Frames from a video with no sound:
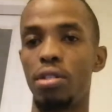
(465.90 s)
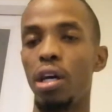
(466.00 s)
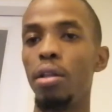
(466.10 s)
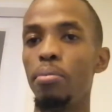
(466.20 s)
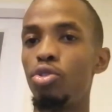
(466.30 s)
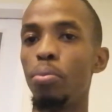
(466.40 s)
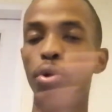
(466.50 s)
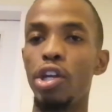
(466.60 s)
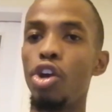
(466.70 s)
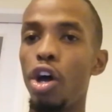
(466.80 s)
tell them to
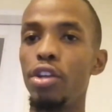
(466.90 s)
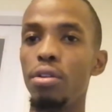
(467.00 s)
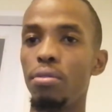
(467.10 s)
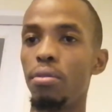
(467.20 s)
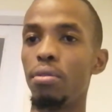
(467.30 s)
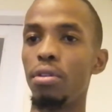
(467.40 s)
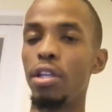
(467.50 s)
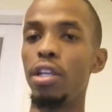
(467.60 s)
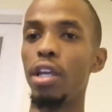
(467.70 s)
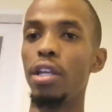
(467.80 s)
put it on
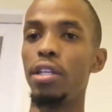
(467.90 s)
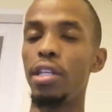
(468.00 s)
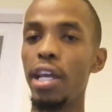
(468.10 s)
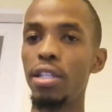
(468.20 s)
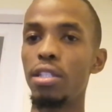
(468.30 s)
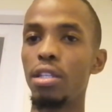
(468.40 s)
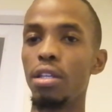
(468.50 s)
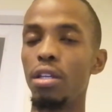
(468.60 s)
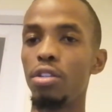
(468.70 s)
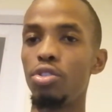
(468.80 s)
in debt
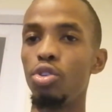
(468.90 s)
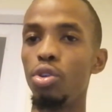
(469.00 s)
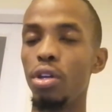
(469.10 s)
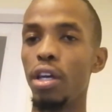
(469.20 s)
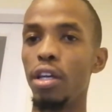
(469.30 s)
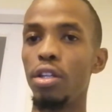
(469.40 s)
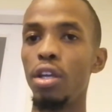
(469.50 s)
to